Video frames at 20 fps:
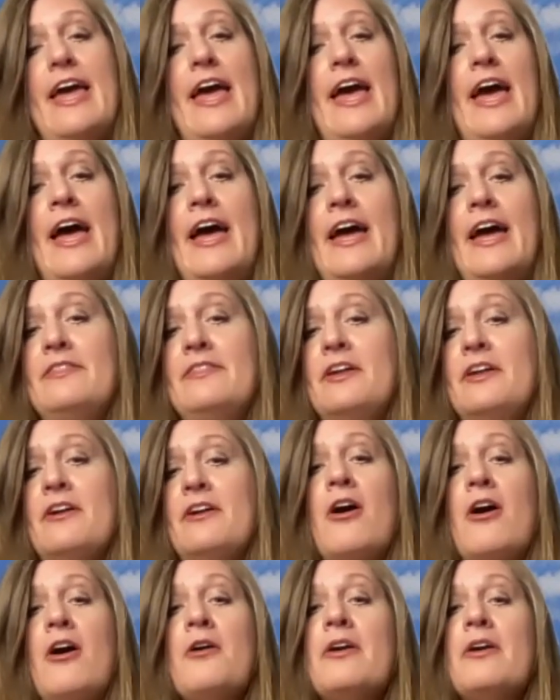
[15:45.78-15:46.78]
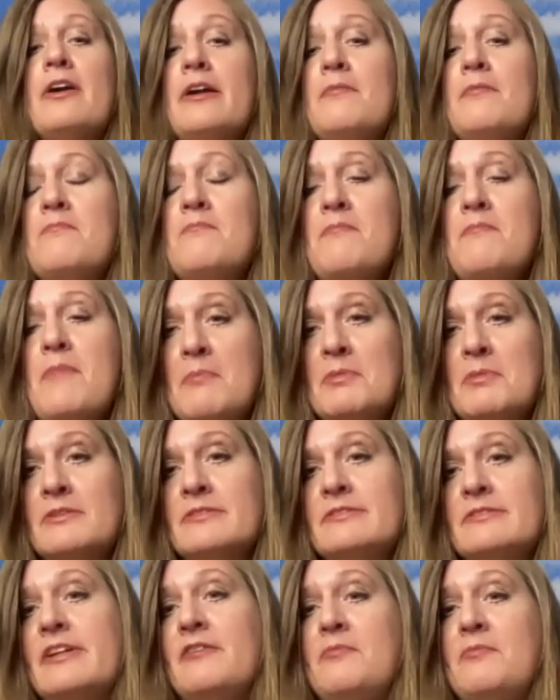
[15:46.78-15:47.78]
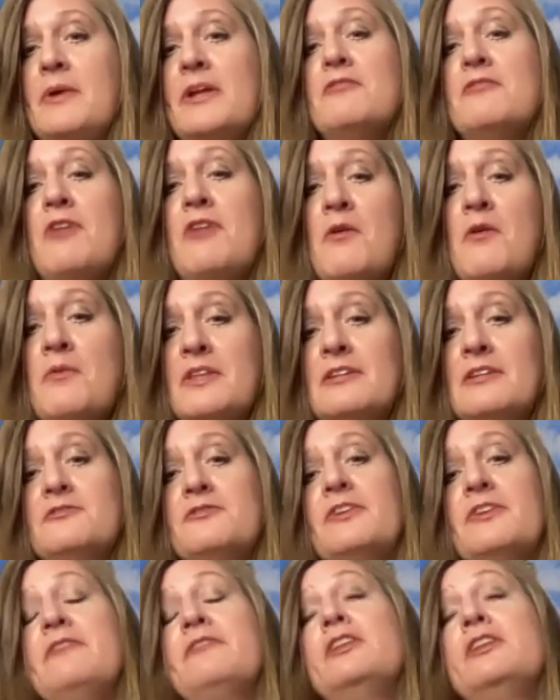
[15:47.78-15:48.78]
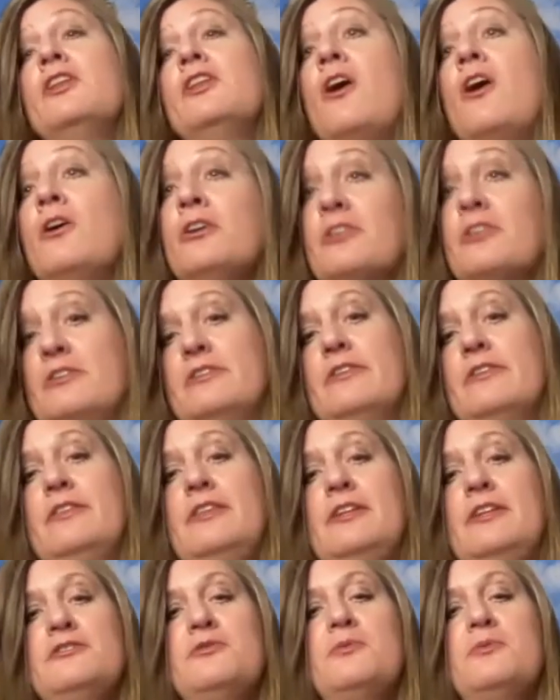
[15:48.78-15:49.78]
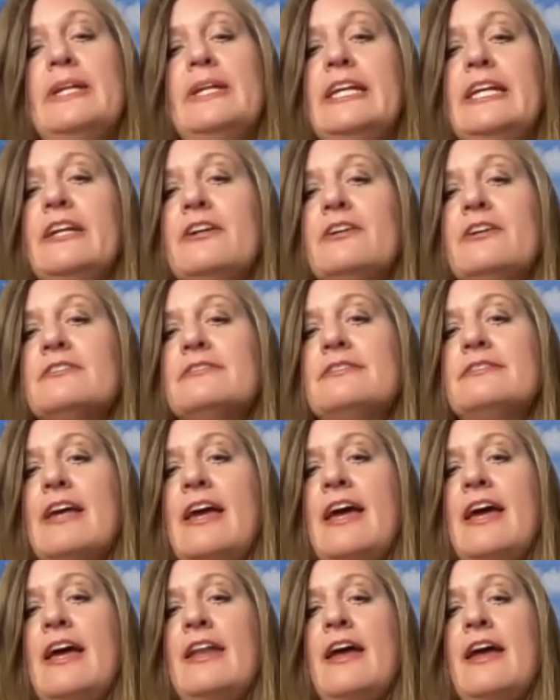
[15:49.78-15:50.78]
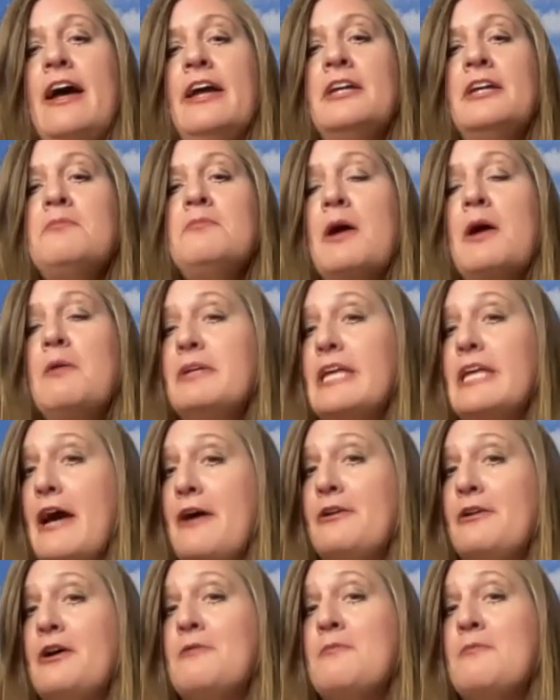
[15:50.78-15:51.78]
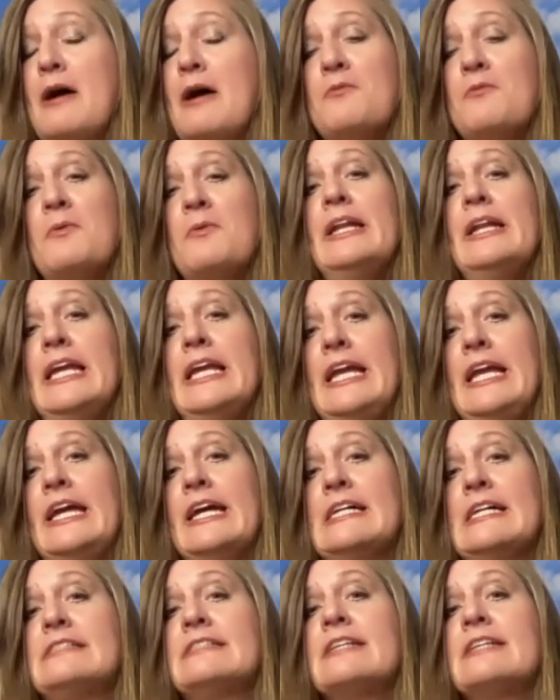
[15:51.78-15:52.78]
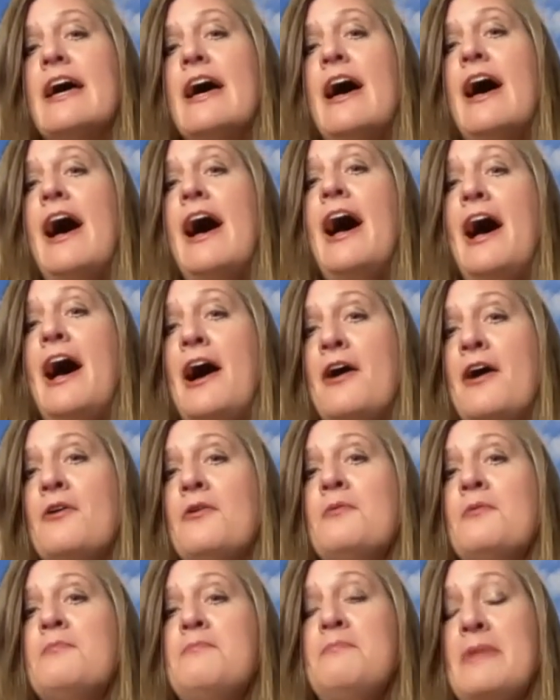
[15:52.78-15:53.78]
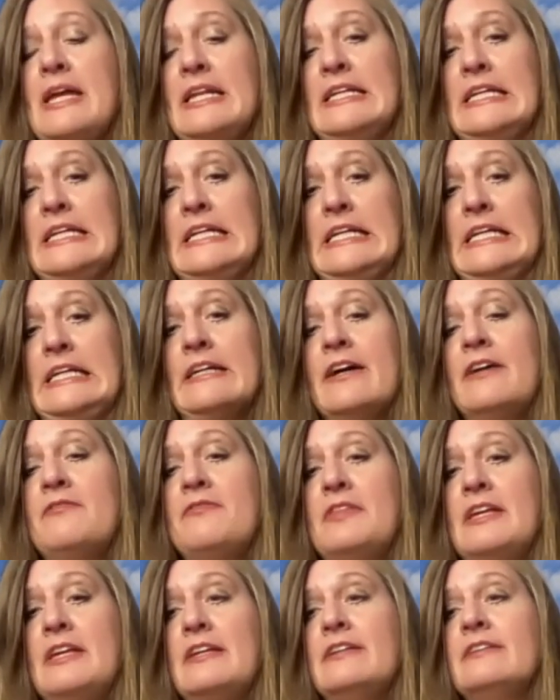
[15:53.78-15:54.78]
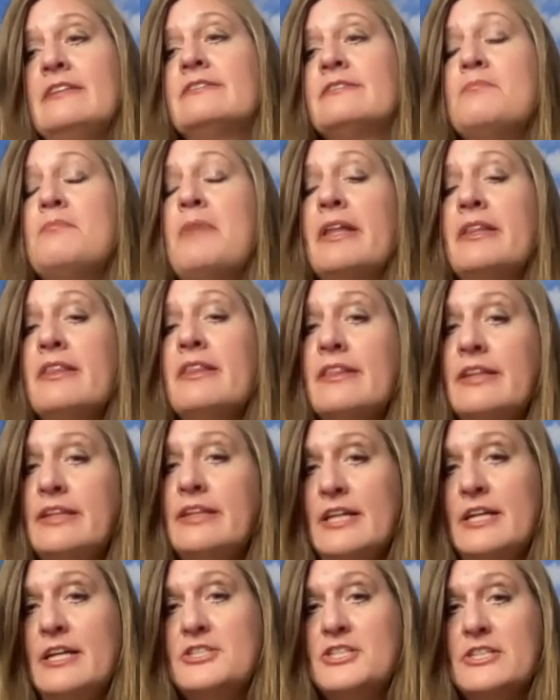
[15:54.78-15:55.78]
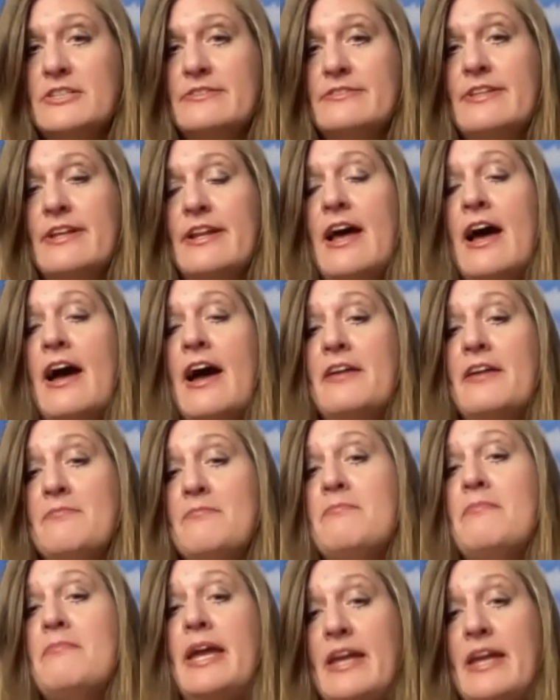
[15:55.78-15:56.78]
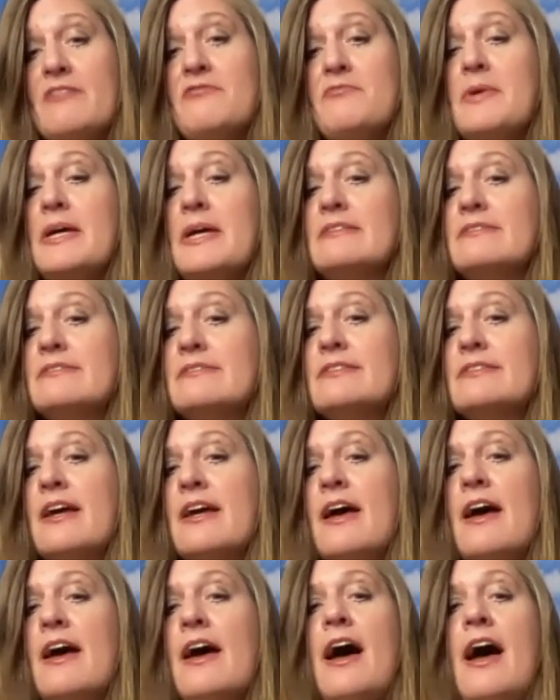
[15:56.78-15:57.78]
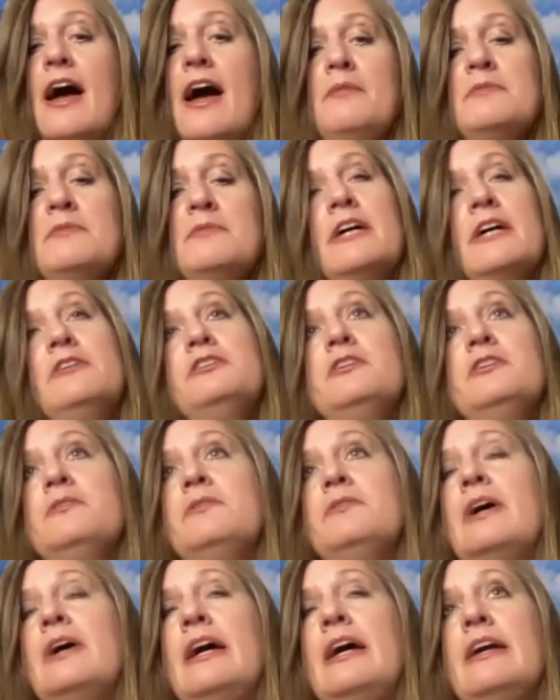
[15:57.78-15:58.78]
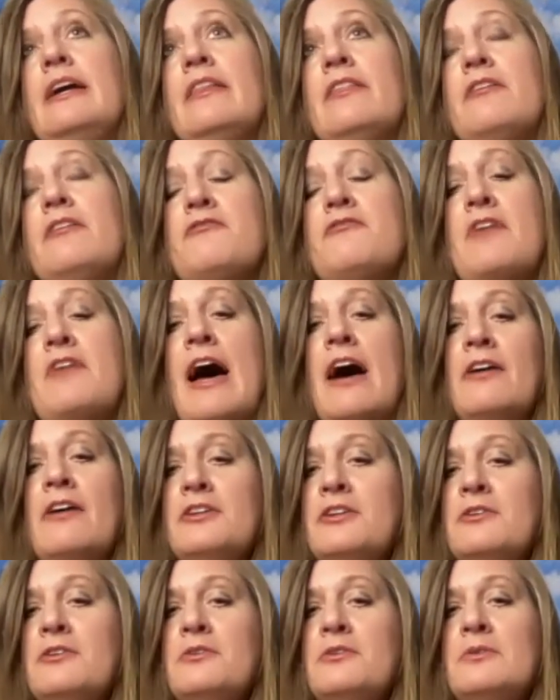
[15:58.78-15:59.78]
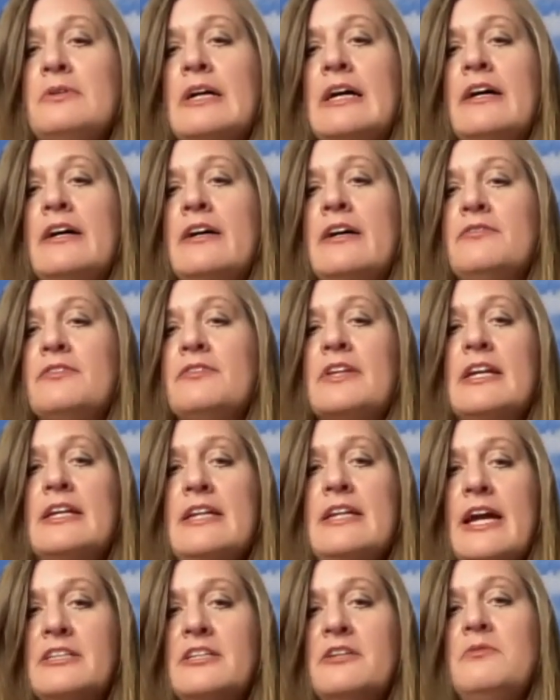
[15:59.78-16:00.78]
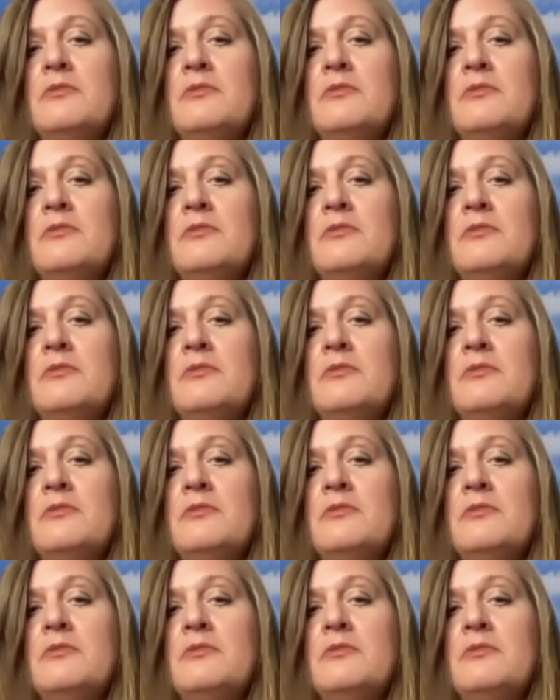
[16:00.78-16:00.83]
And there are members that have been involved with us for even longer than 20 years. And I can probably count on about one hand how many of these monthly luncheons that I may have missed. I'm telling you, the value of connecting